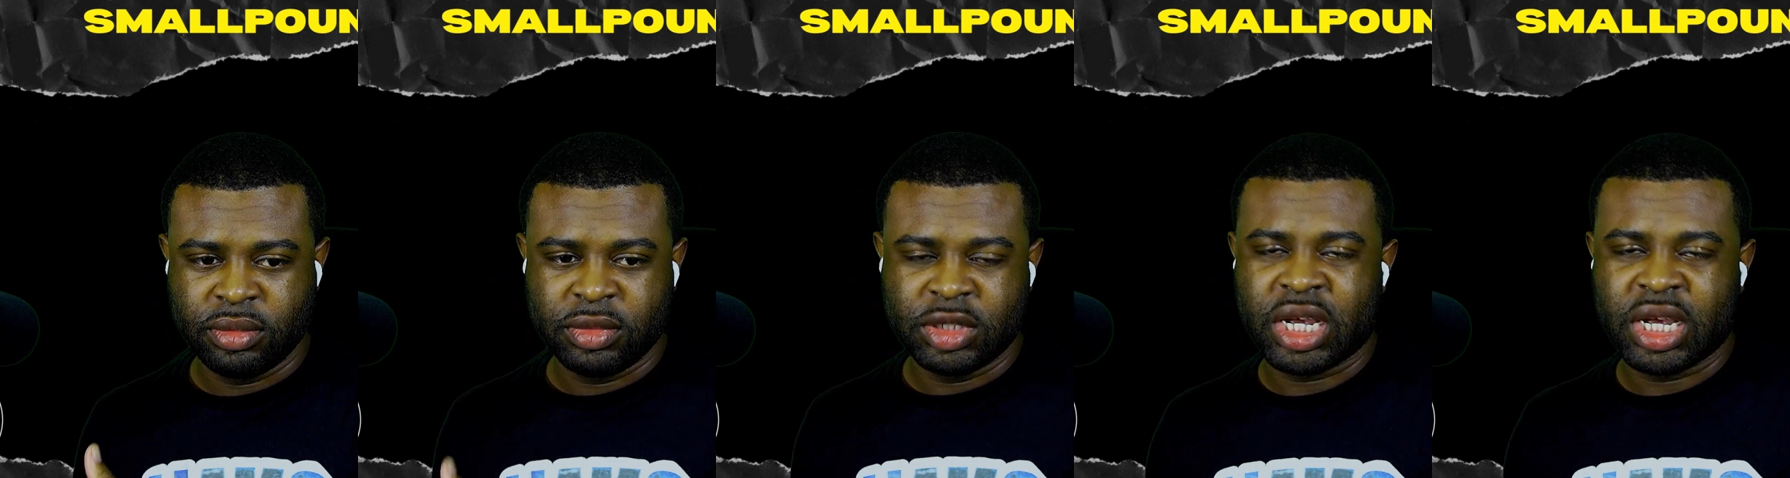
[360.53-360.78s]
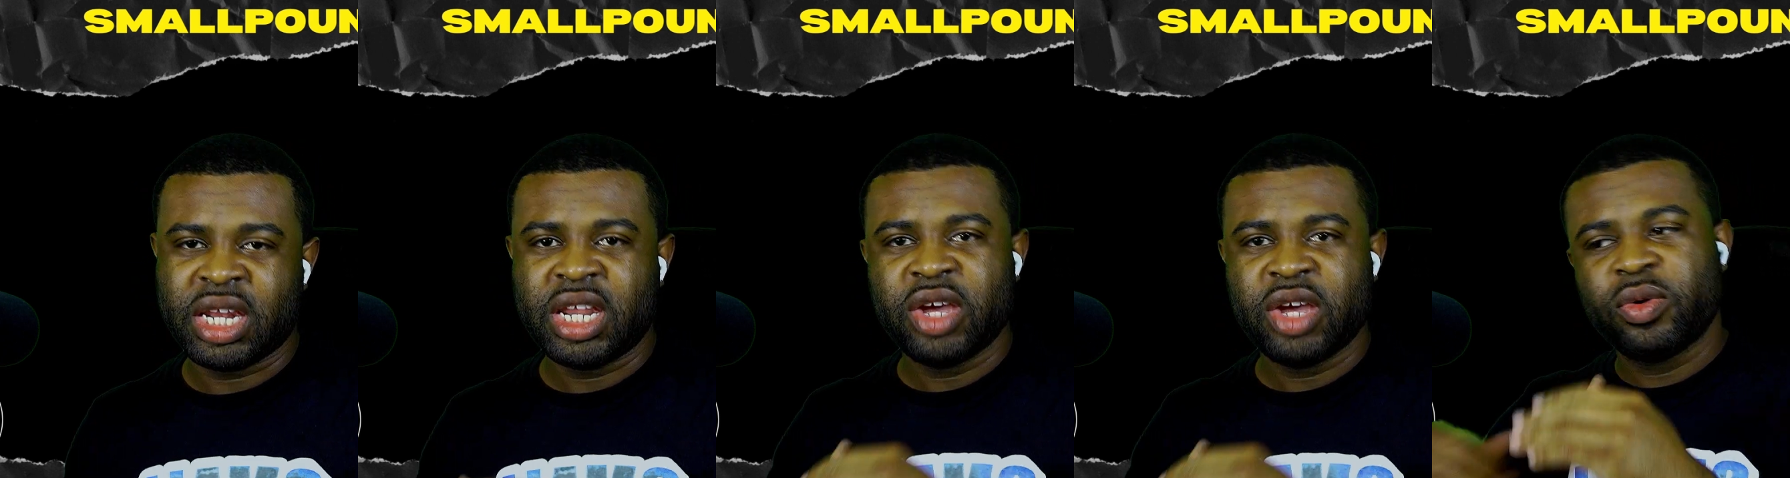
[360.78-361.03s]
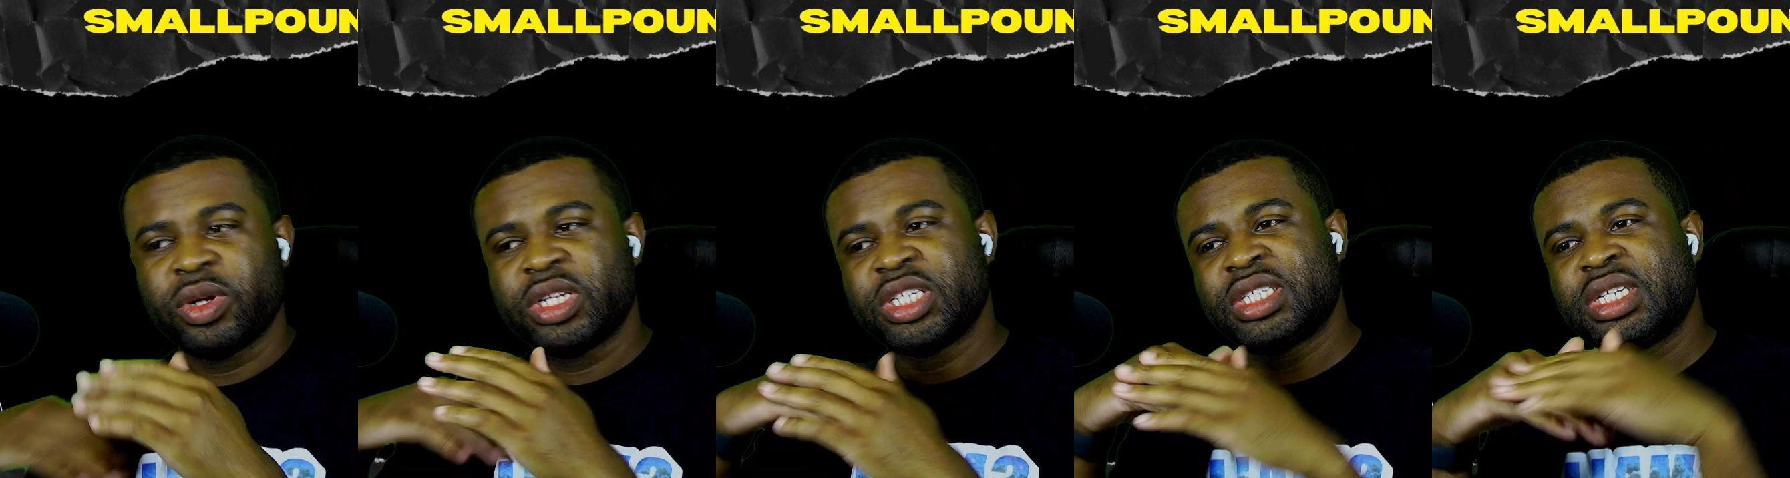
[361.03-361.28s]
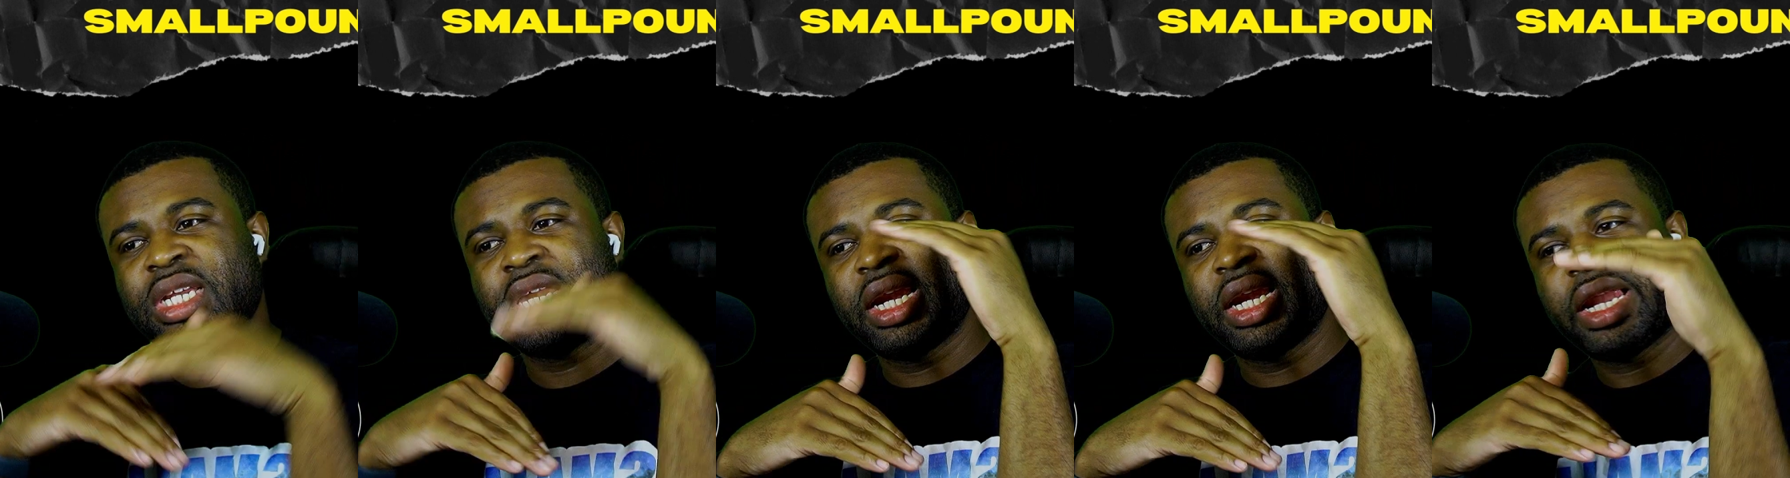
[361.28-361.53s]
and they were
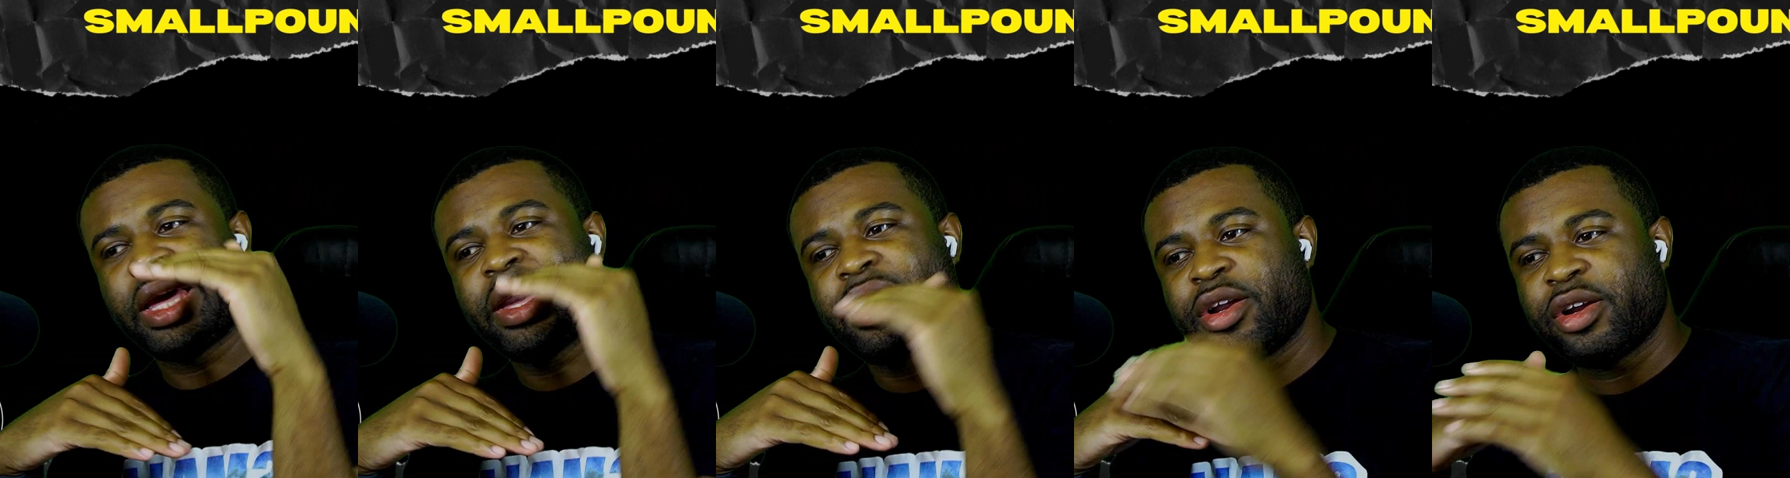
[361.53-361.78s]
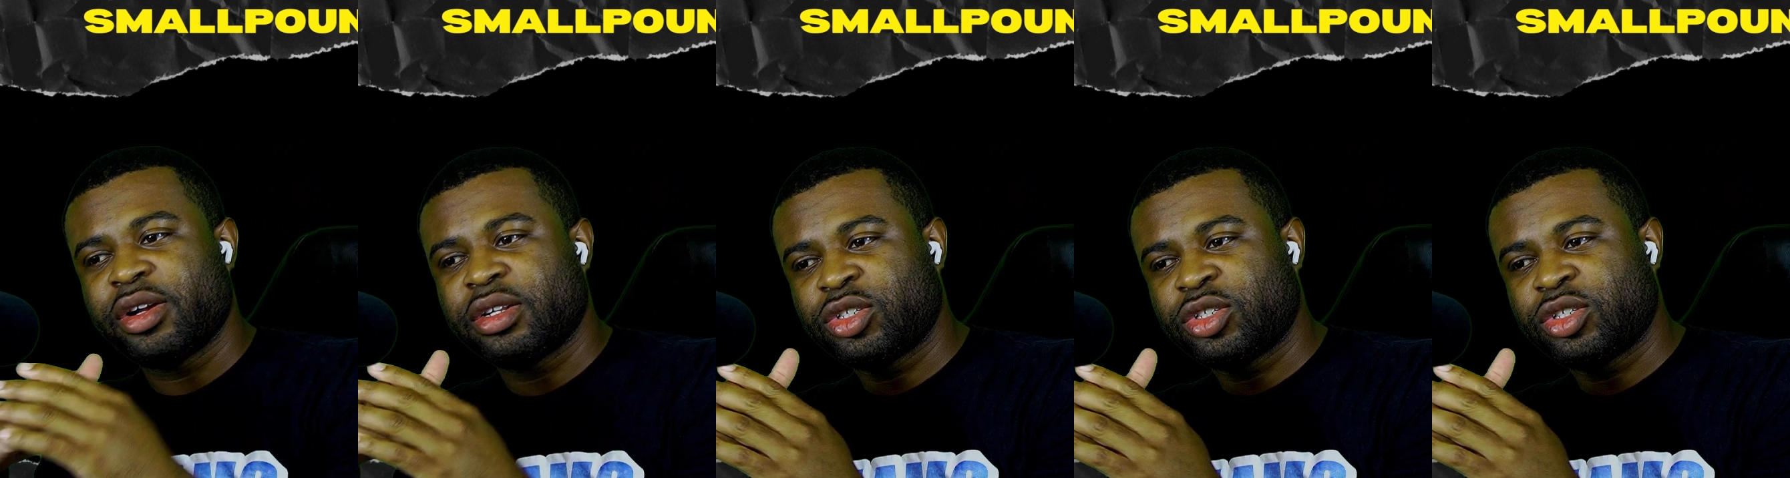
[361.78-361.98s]
just layered.